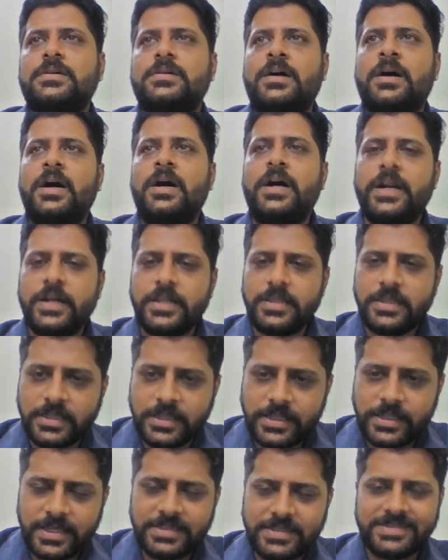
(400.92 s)
heard
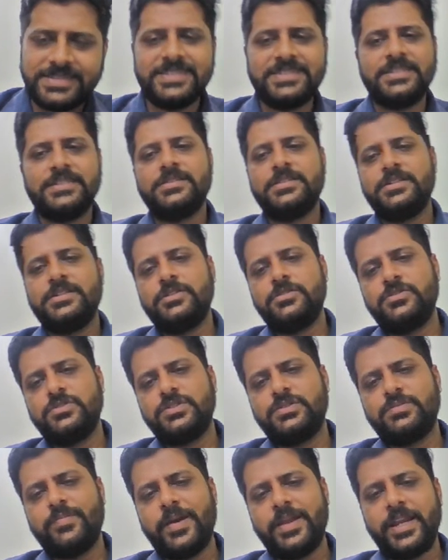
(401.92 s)
the cases in the
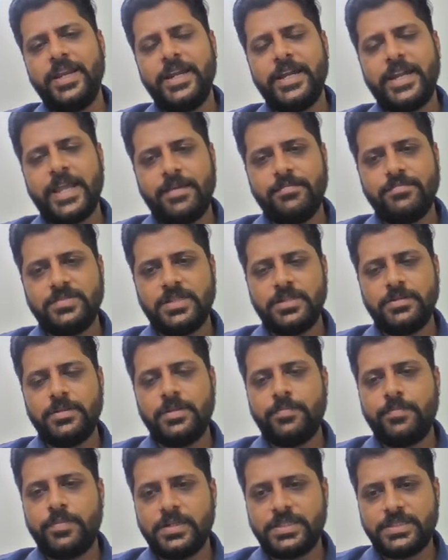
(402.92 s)
news many times that
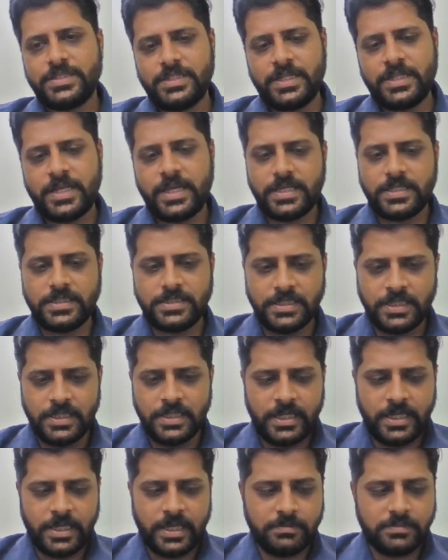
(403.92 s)
the person has
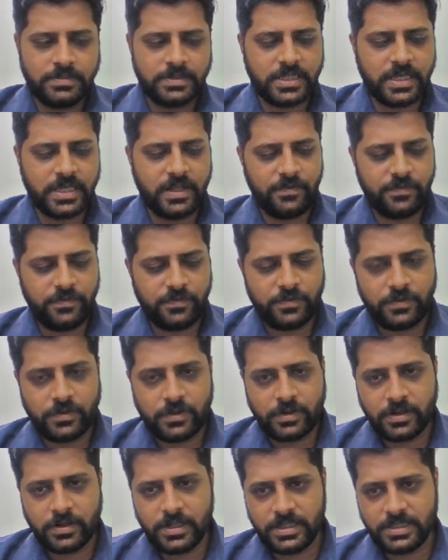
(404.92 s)
himself
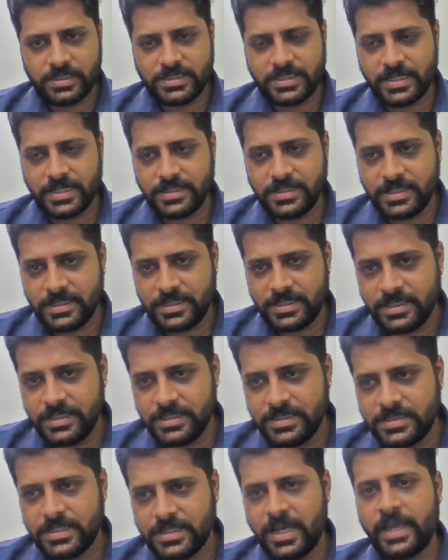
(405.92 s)
said that
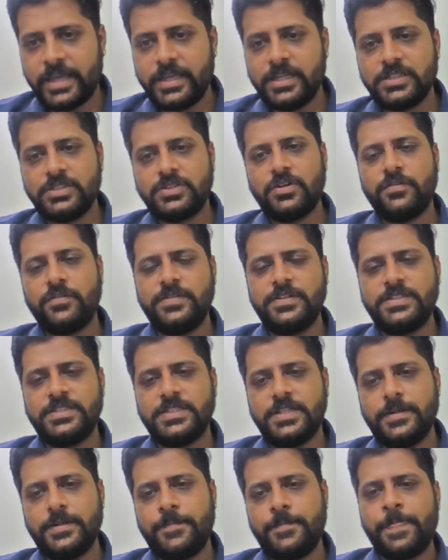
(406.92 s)
he is an IS
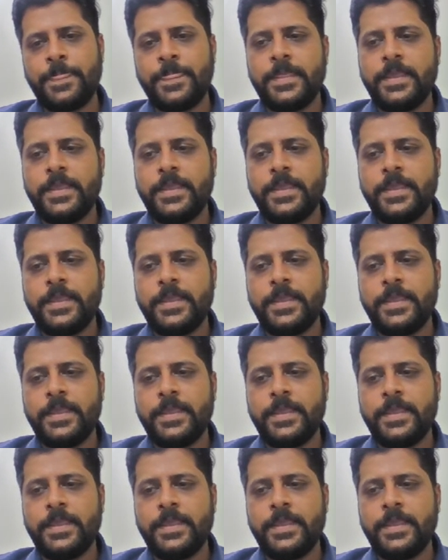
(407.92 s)
officer,